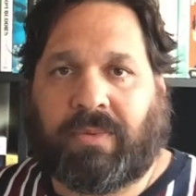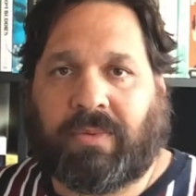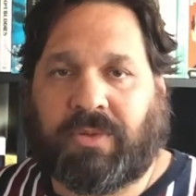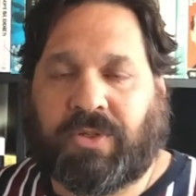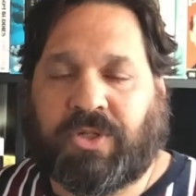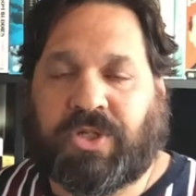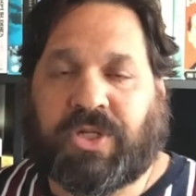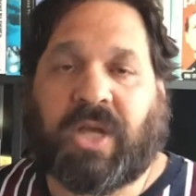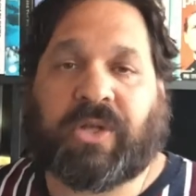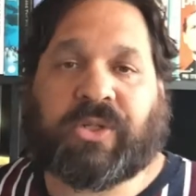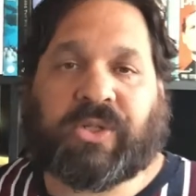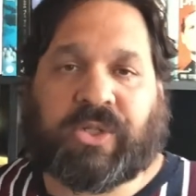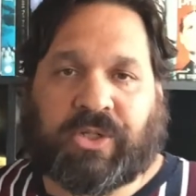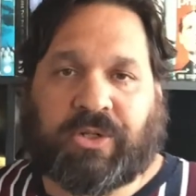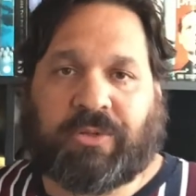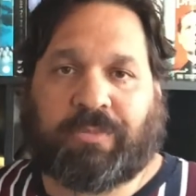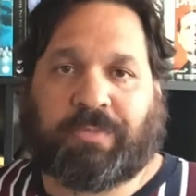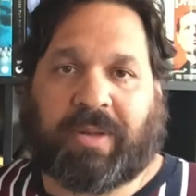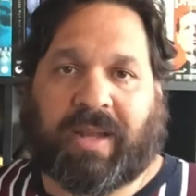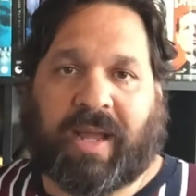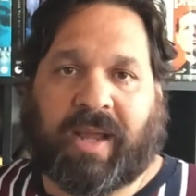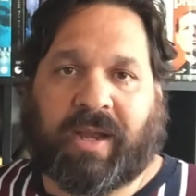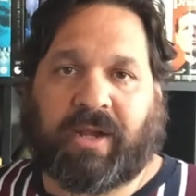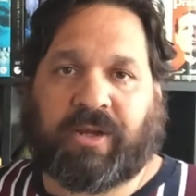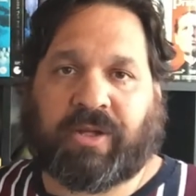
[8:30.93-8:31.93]
just two
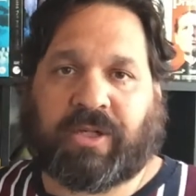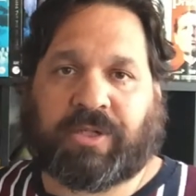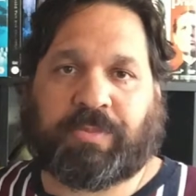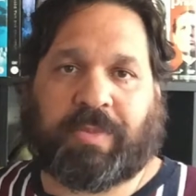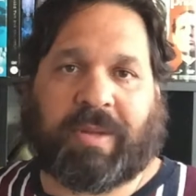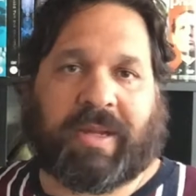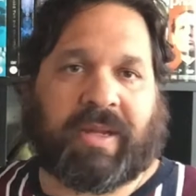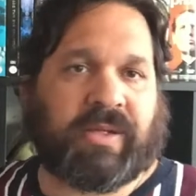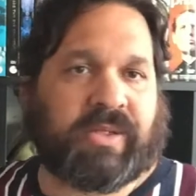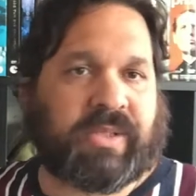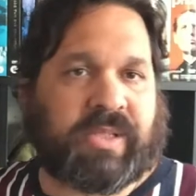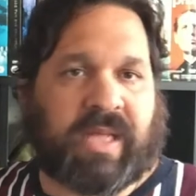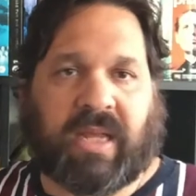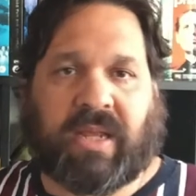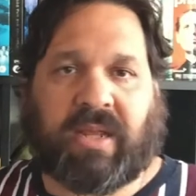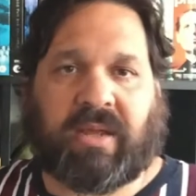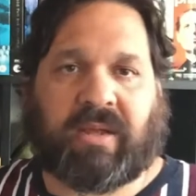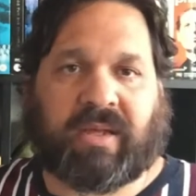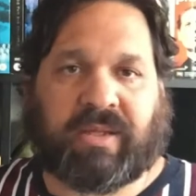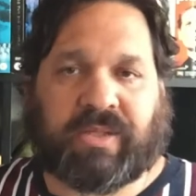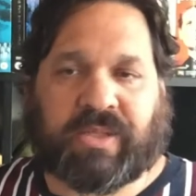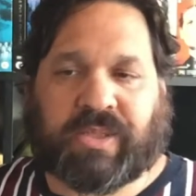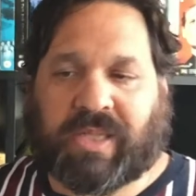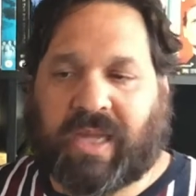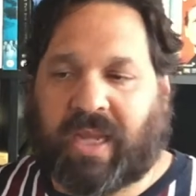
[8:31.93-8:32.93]
players, because then you
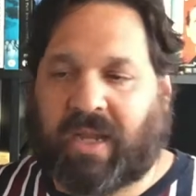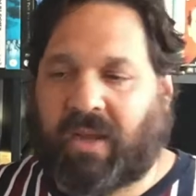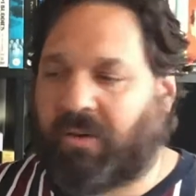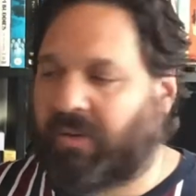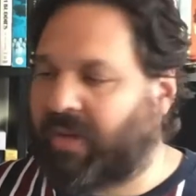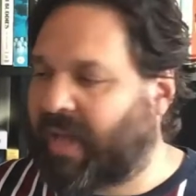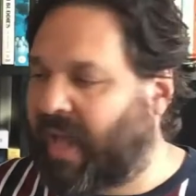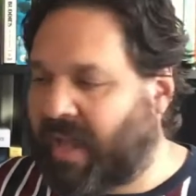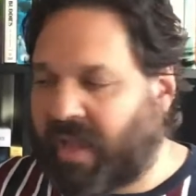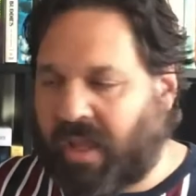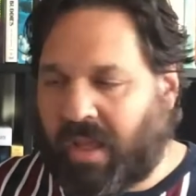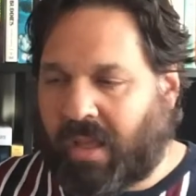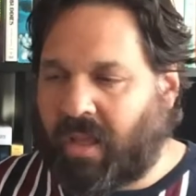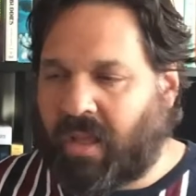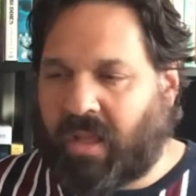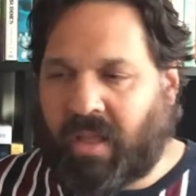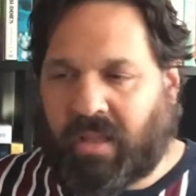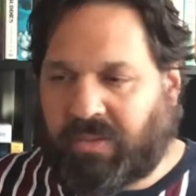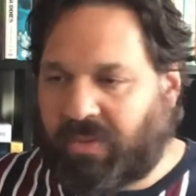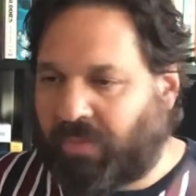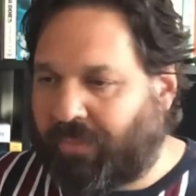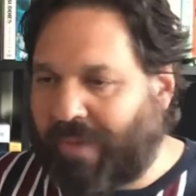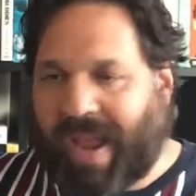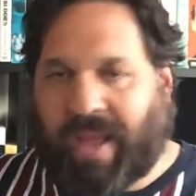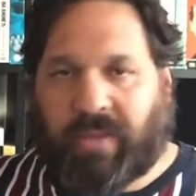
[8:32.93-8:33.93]
can say, okay,
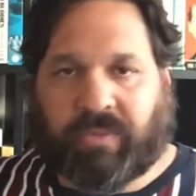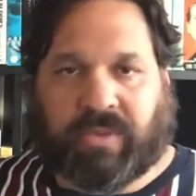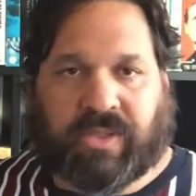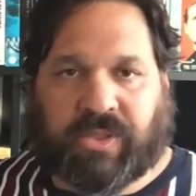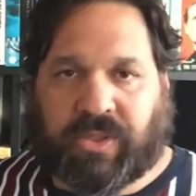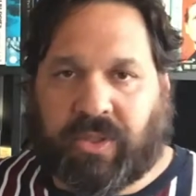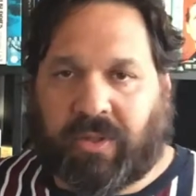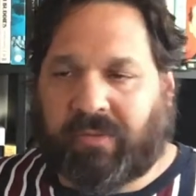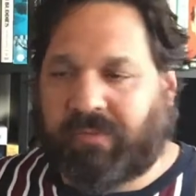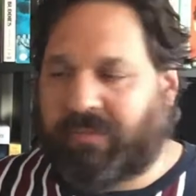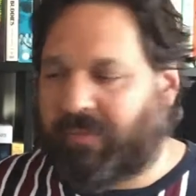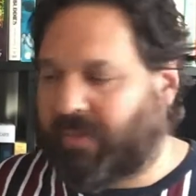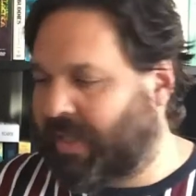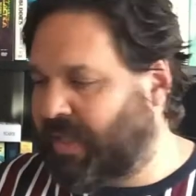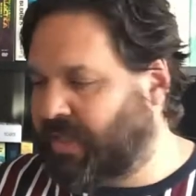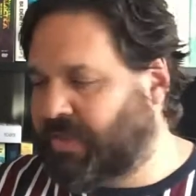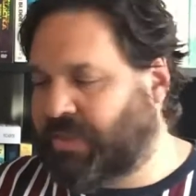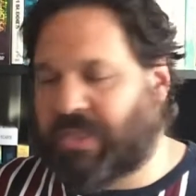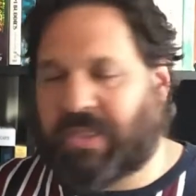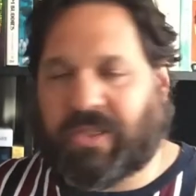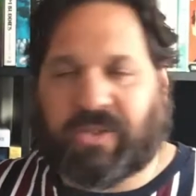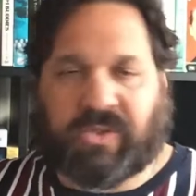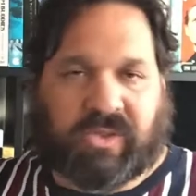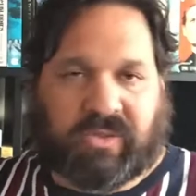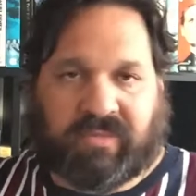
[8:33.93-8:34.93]
the round is over, let's
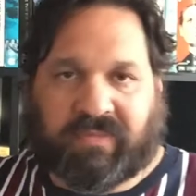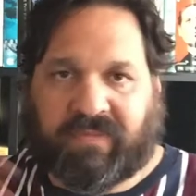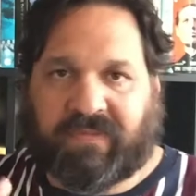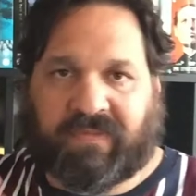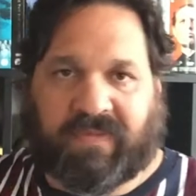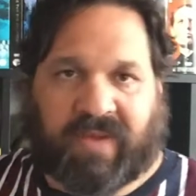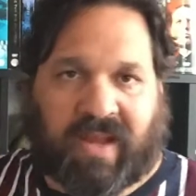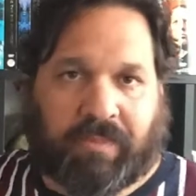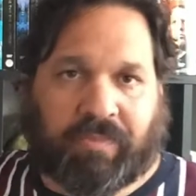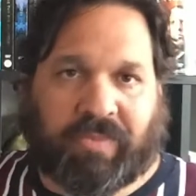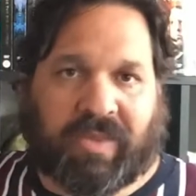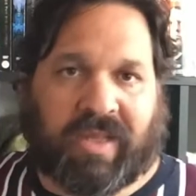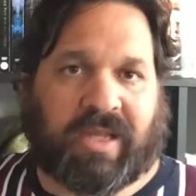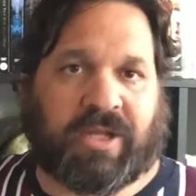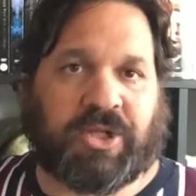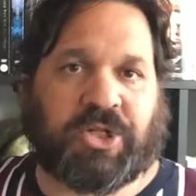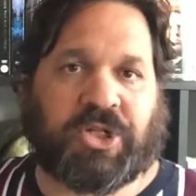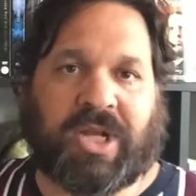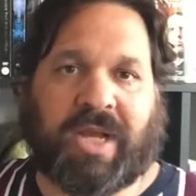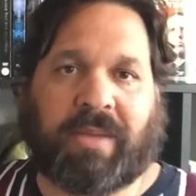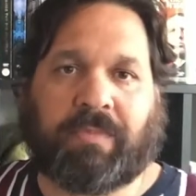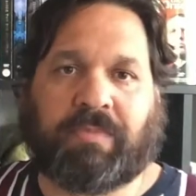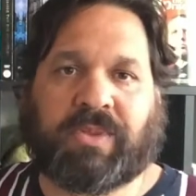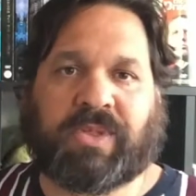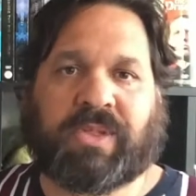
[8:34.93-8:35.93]
just flip these
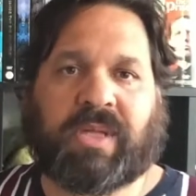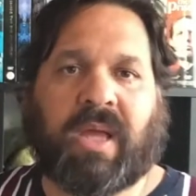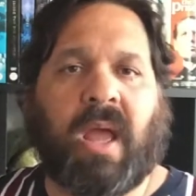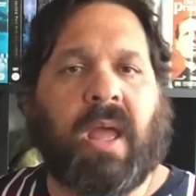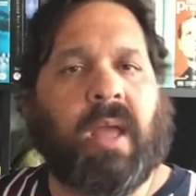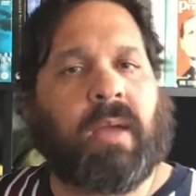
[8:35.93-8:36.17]
ships.